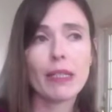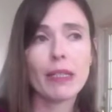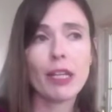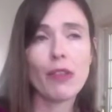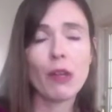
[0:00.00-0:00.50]

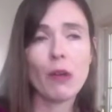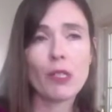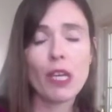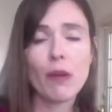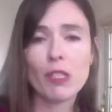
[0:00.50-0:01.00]
the
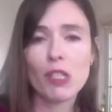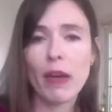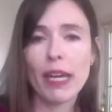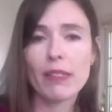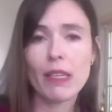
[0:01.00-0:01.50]
long-term
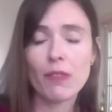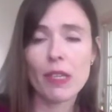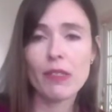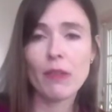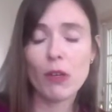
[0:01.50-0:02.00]
perspective
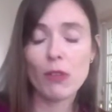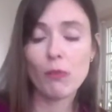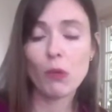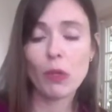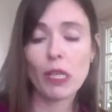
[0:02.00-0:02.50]
is the most
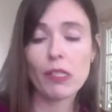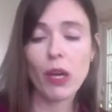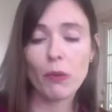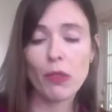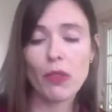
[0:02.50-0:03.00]
important, and
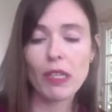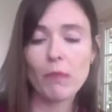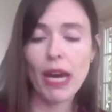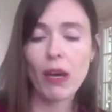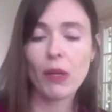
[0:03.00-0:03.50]
so I would think
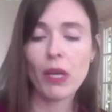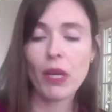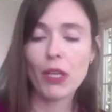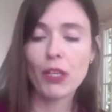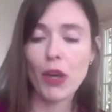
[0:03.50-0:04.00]
about
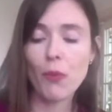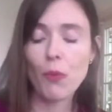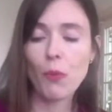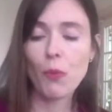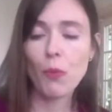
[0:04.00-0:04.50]

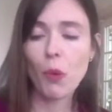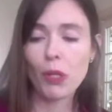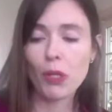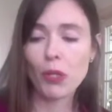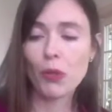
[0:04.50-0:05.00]

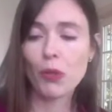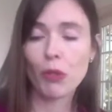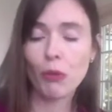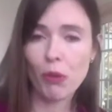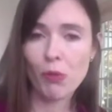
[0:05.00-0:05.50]
what are your
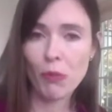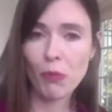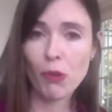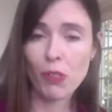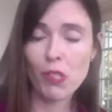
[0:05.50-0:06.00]
recruitment
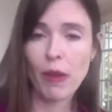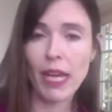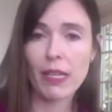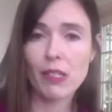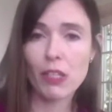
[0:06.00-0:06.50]

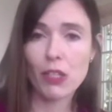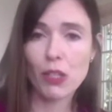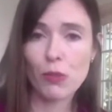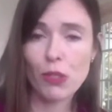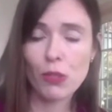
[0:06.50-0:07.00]
prospects at the
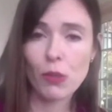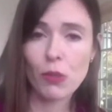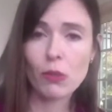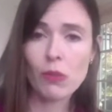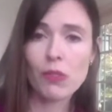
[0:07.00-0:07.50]
2
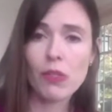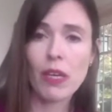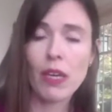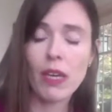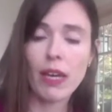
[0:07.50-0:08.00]
schools.
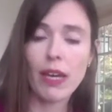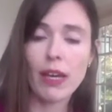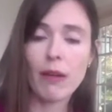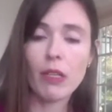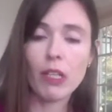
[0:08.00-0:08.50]

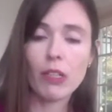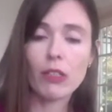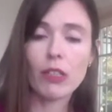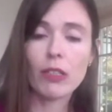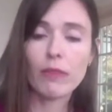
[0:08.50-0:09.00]

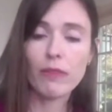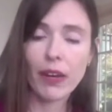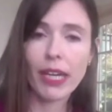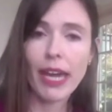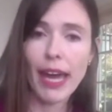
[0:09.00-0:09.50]
Look
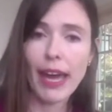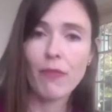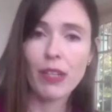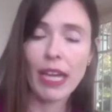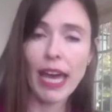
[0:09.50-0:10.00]
very
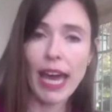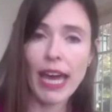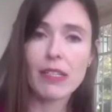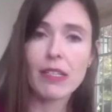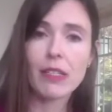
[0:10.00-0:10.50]
carefully at